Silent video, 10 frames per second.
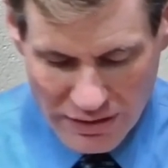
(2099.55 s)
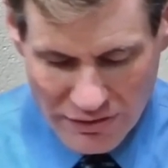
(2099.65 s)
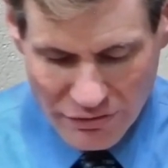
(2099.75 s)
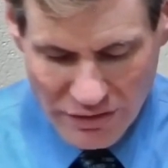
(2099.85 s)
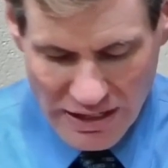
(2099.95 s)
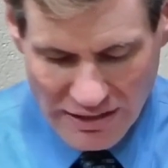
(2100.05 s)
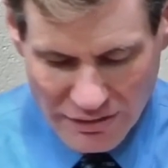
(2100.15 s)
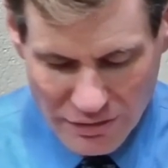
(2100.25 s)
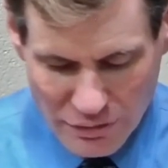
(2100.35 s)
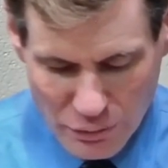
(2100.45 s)
Give thanks
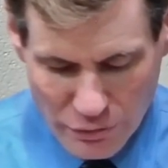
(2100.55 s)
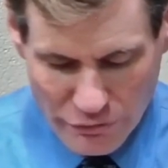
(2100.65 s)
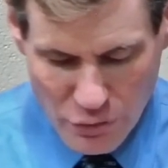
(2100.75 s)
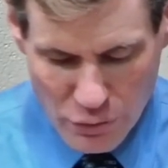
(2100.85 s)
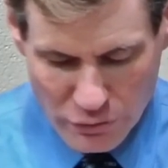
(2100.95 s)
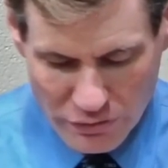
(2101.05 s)
to the Lord of hosts,